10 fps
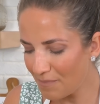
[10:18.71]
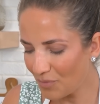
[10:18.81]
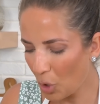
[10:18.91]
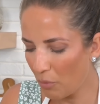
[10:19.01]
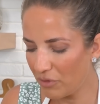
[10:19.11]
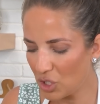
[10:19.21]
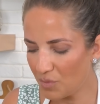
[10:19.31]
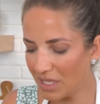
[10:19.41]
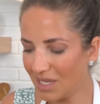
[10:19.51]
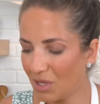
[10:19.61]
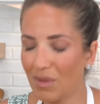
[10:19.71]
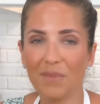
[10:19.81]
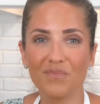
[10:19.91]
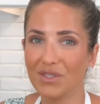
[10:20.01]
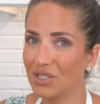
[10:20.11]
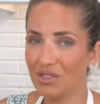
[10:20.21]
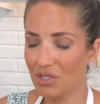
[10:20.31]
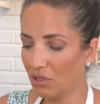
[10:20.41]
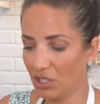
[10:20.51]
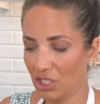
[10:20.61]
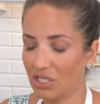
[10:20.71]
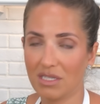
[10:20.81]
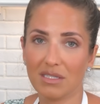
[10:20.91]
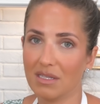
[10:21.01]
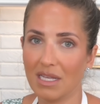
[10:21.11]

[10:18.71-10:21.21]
Hope you enjoyed spending time with me. Don't judge this.